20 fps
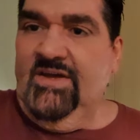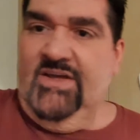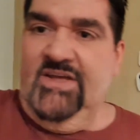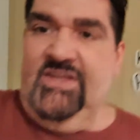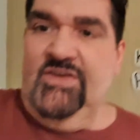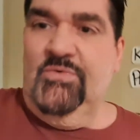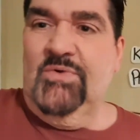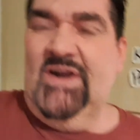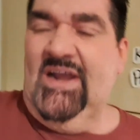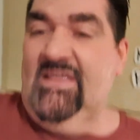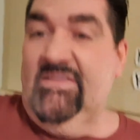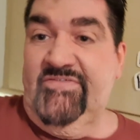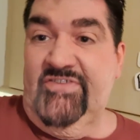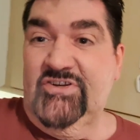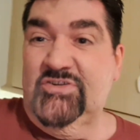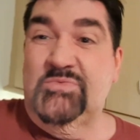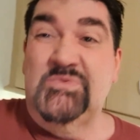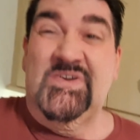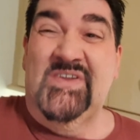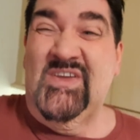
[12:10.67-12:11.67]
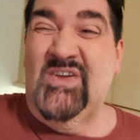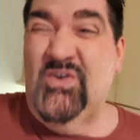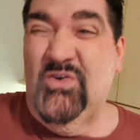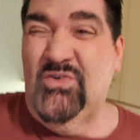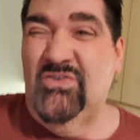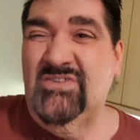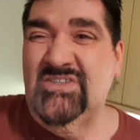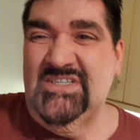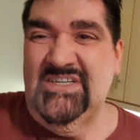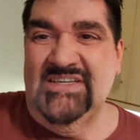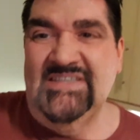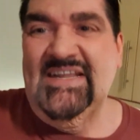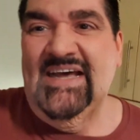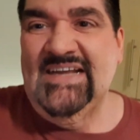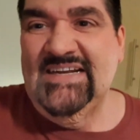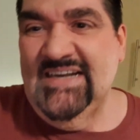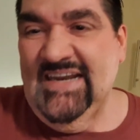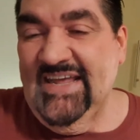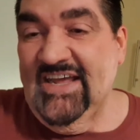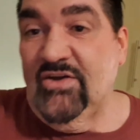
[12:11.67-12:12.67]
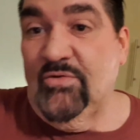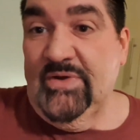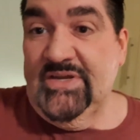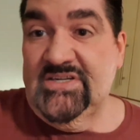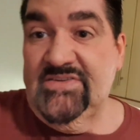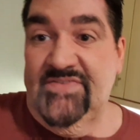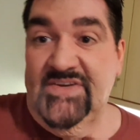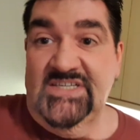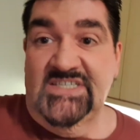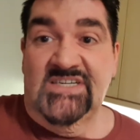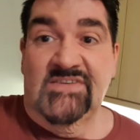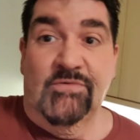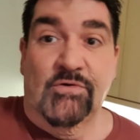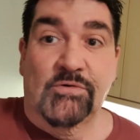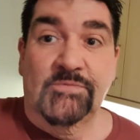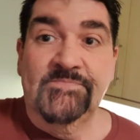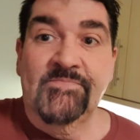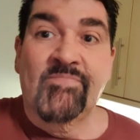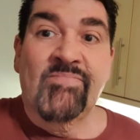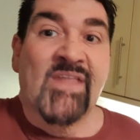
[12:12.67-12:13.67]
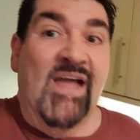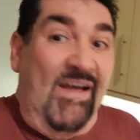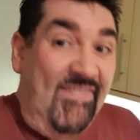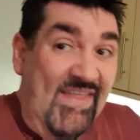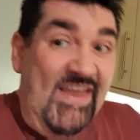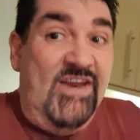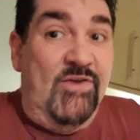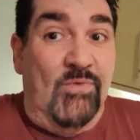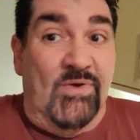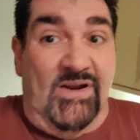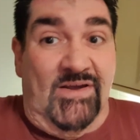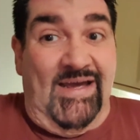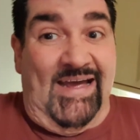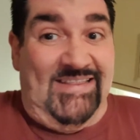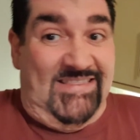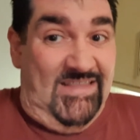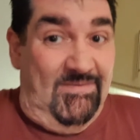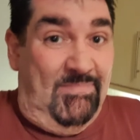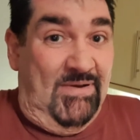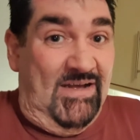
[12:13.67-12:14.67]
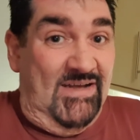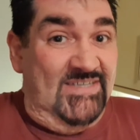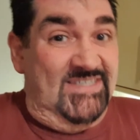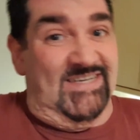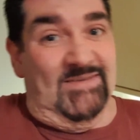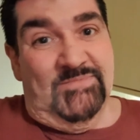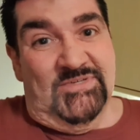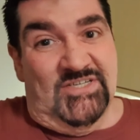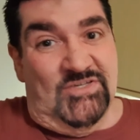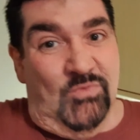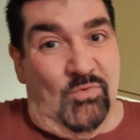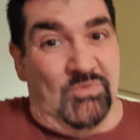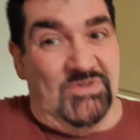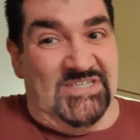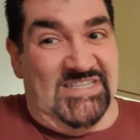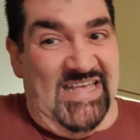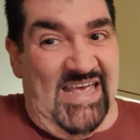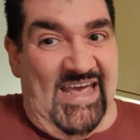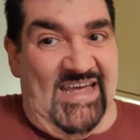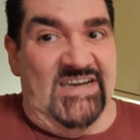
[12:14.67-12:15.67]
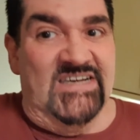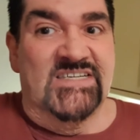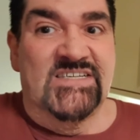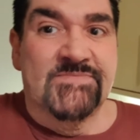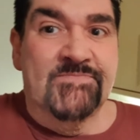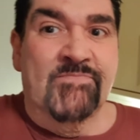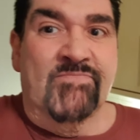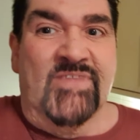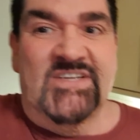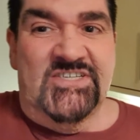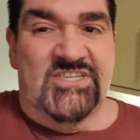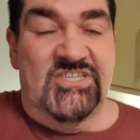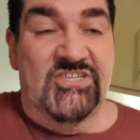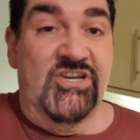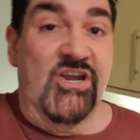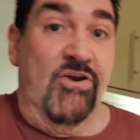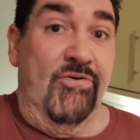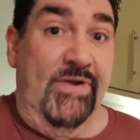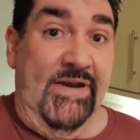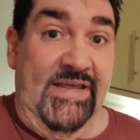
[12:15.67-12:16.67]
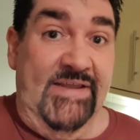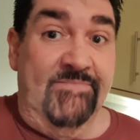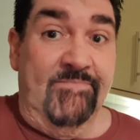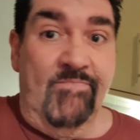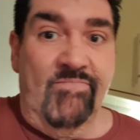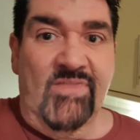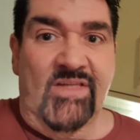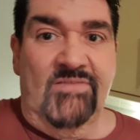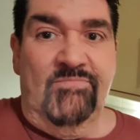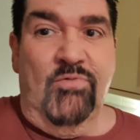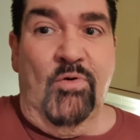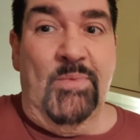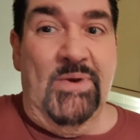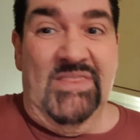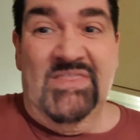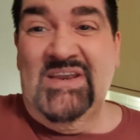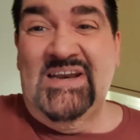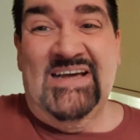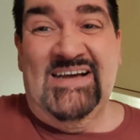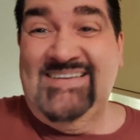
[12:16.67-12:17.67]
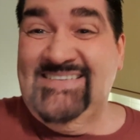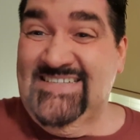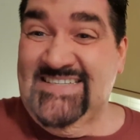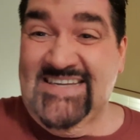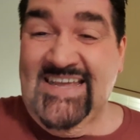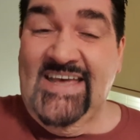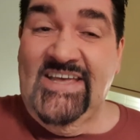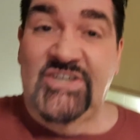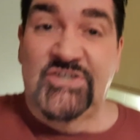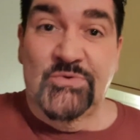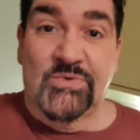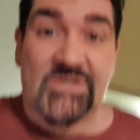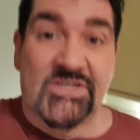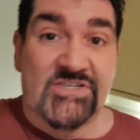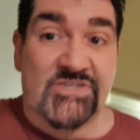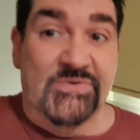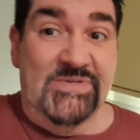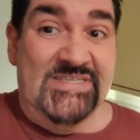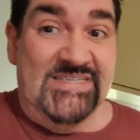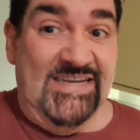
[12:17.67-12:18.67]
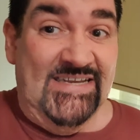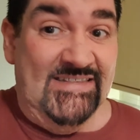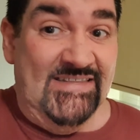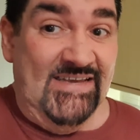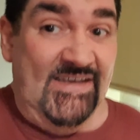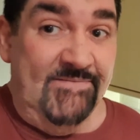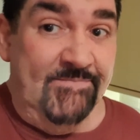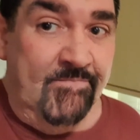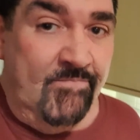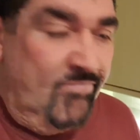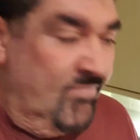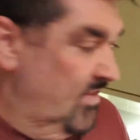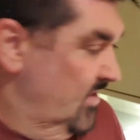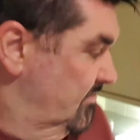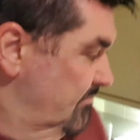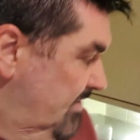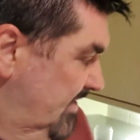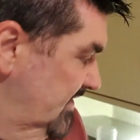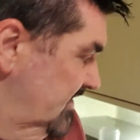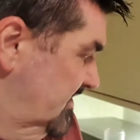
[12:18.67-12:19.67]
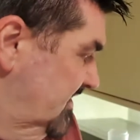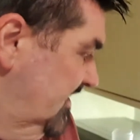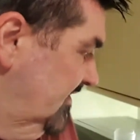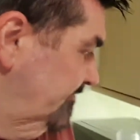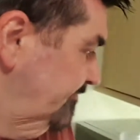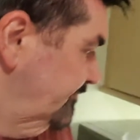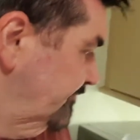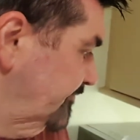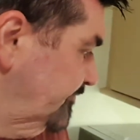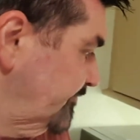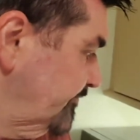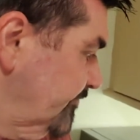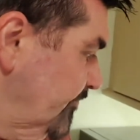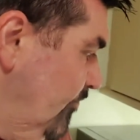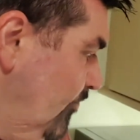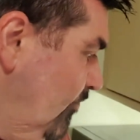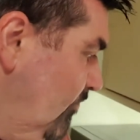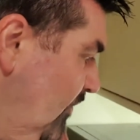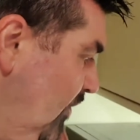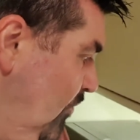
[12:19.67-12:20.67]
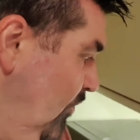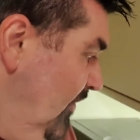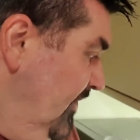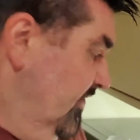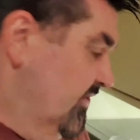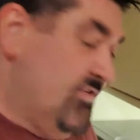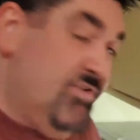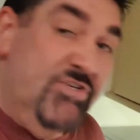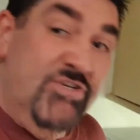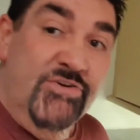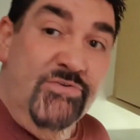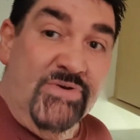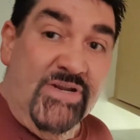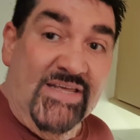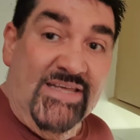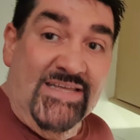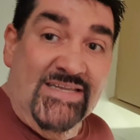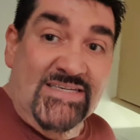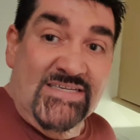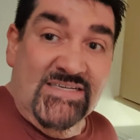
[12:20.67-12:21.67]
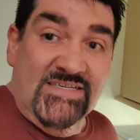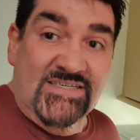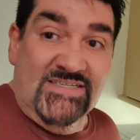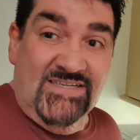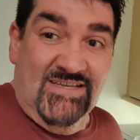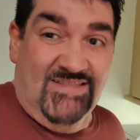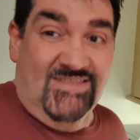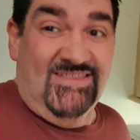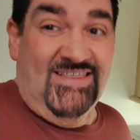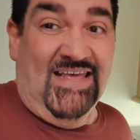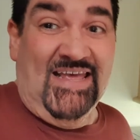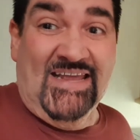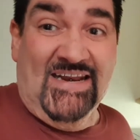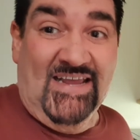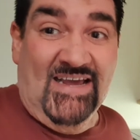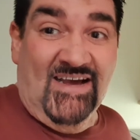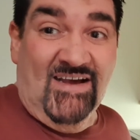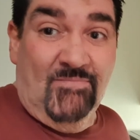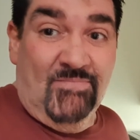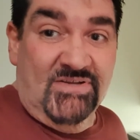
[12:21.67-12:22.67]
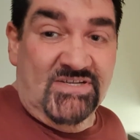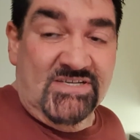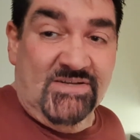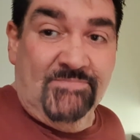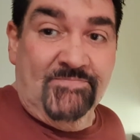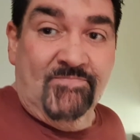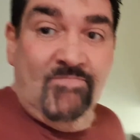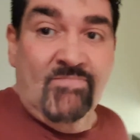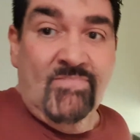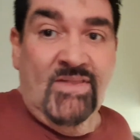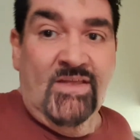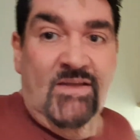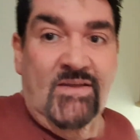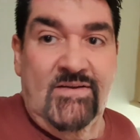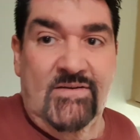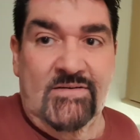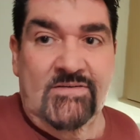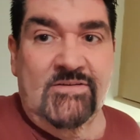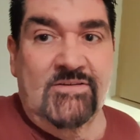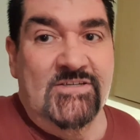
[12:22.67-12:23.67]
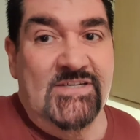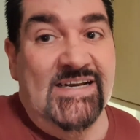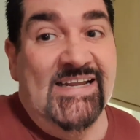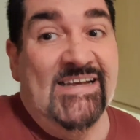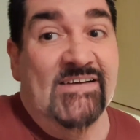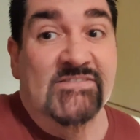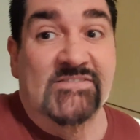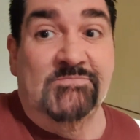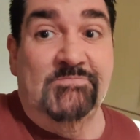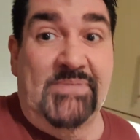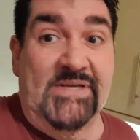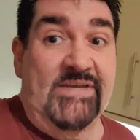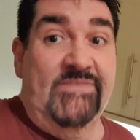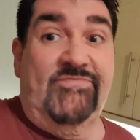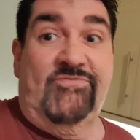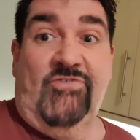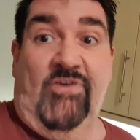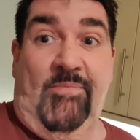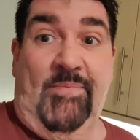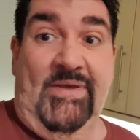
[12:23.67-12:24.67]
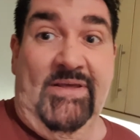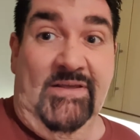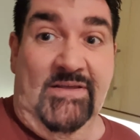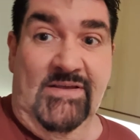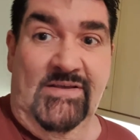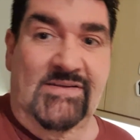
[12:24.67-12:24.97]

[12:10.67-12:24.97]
you want to get the vegetables cooked in that liquid first of all, and then you want to add the parsnips towards the end and stir it in. Probably the last stage you want to do is add that. But what you do need to thicken it up, as I'm not allowed beef dripping.